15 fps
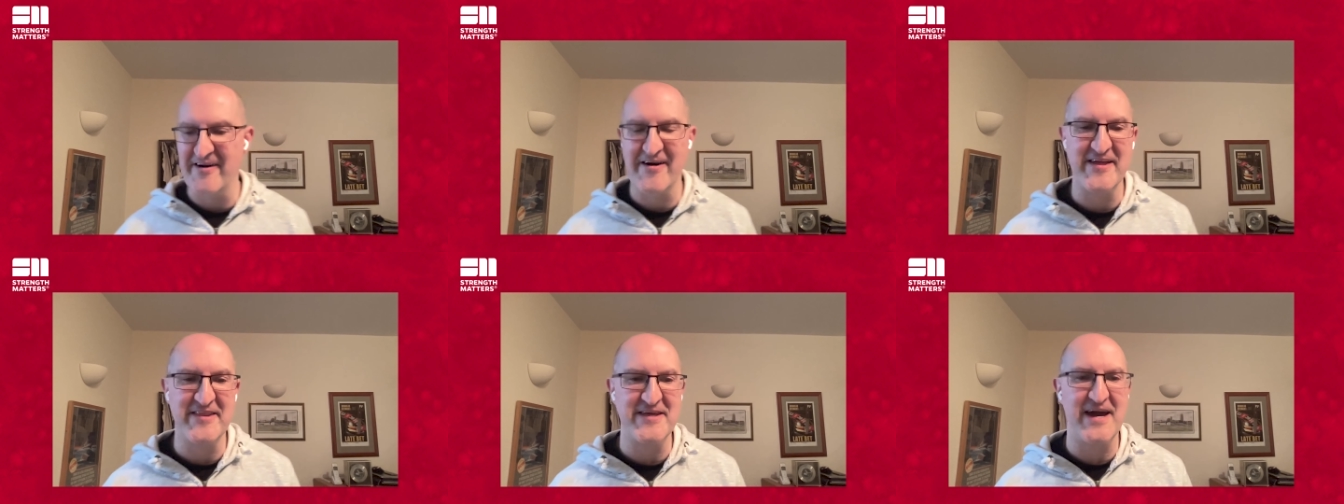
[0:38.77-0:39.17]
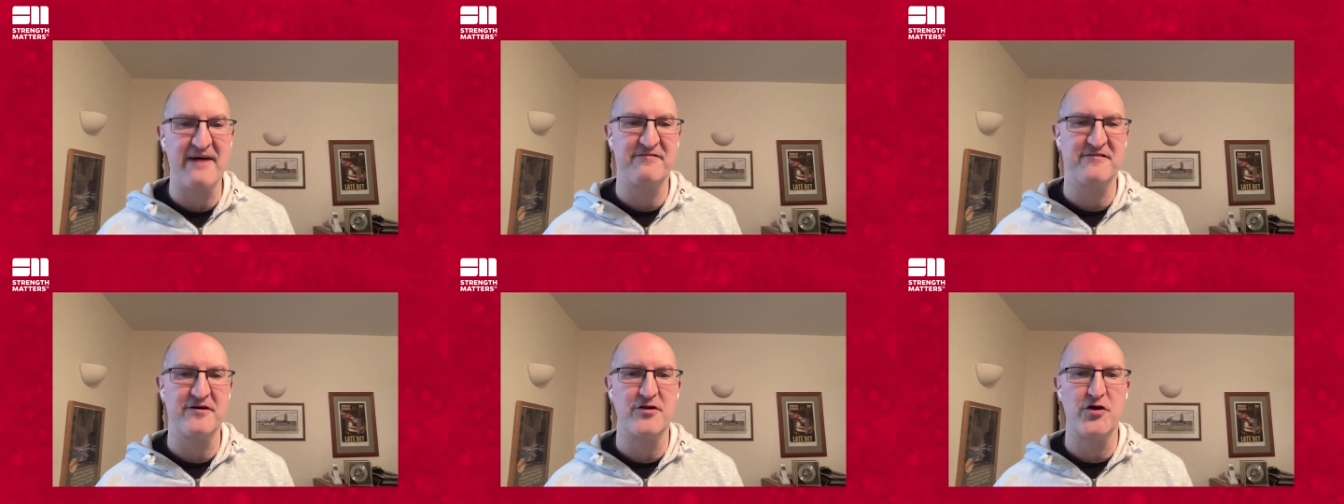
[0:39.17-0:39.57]
in the
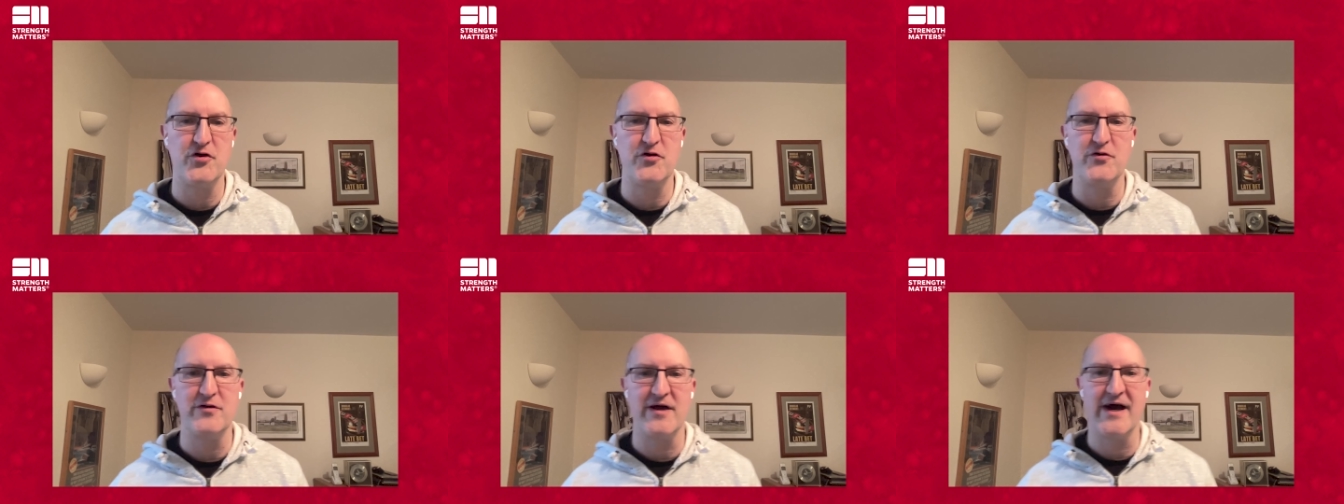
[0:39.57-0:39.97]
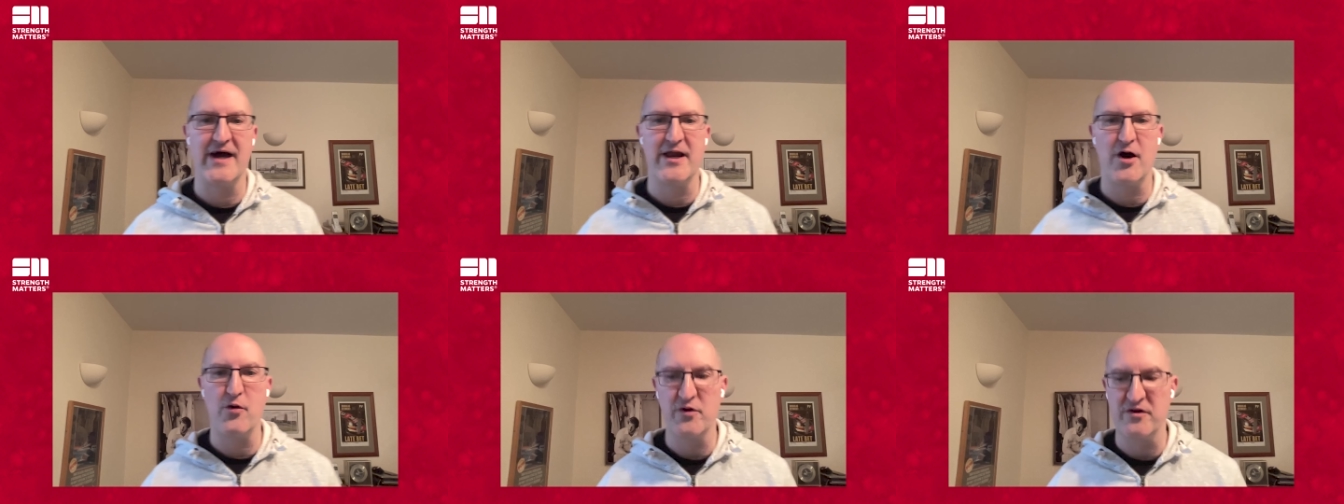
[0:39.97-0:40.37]
afternoon and
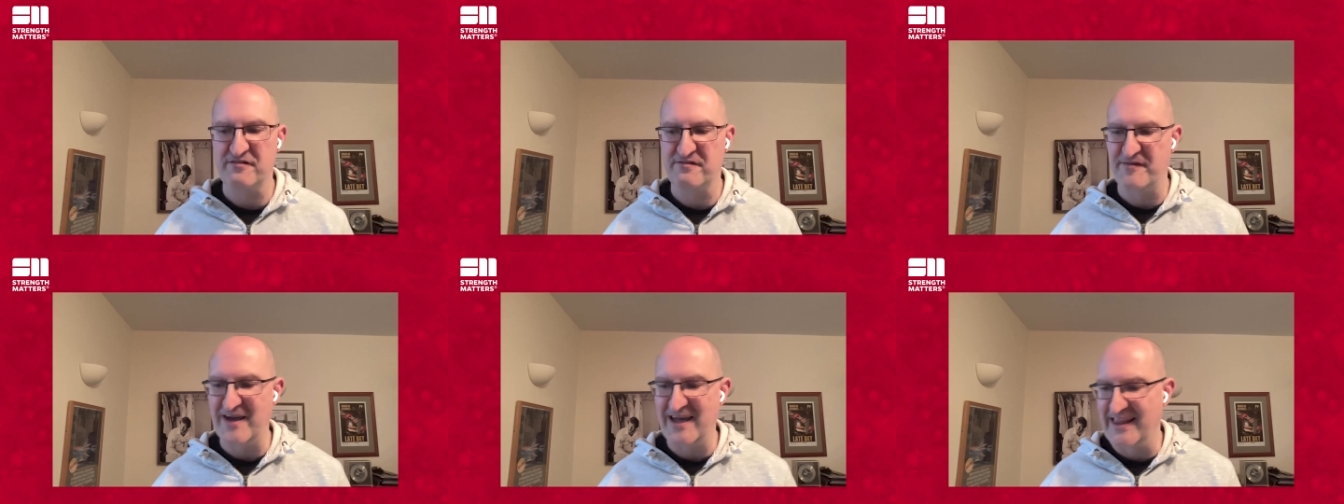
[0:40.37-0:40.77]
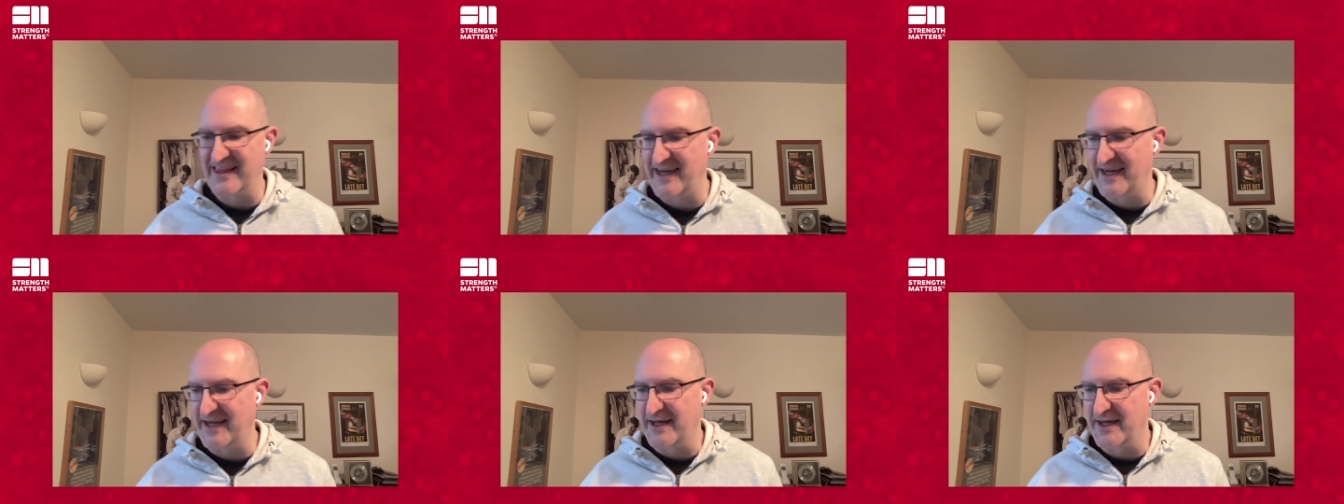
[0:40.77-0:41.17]
I was
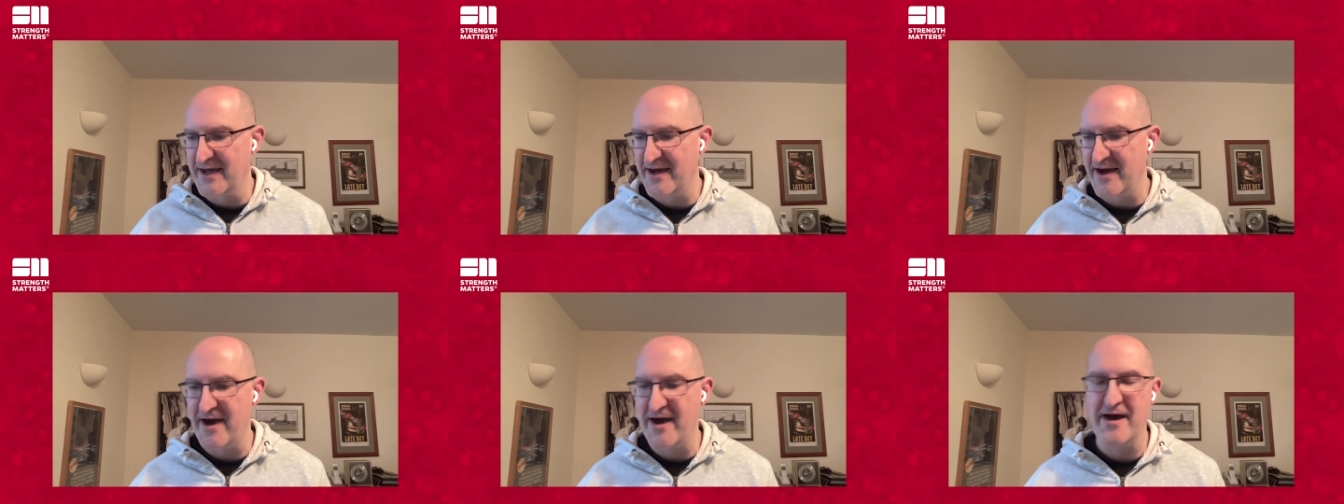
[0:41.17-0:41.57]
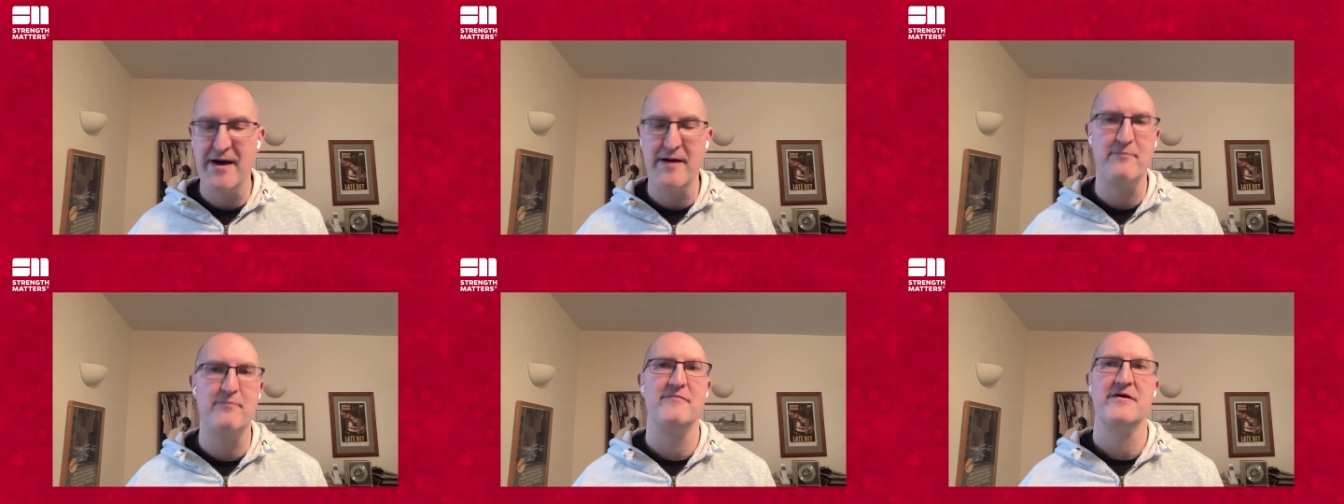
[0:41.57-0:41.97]
feeling
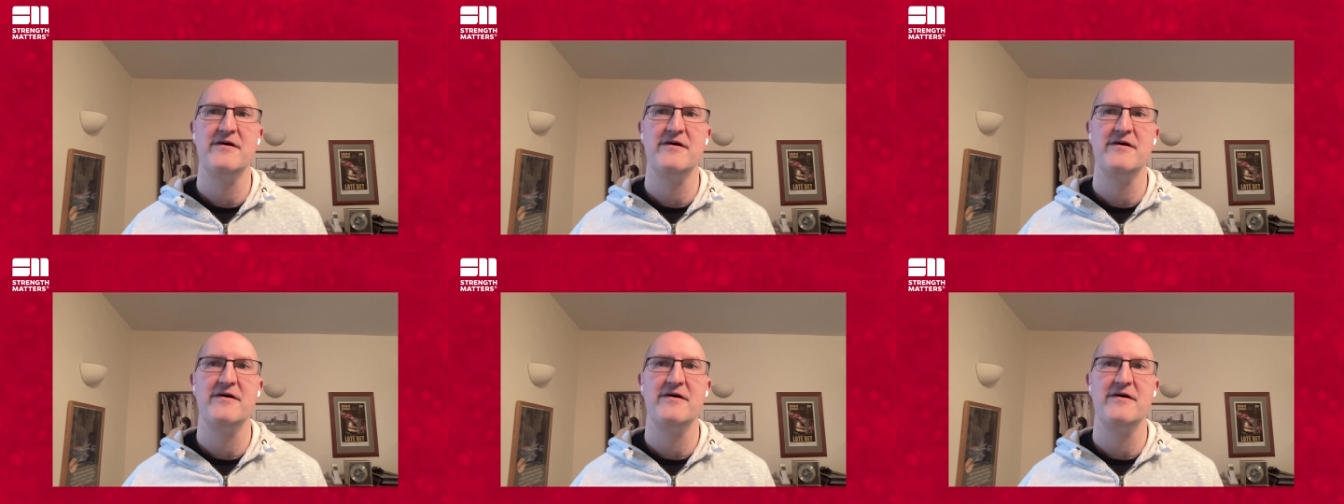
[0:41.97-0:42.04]
um,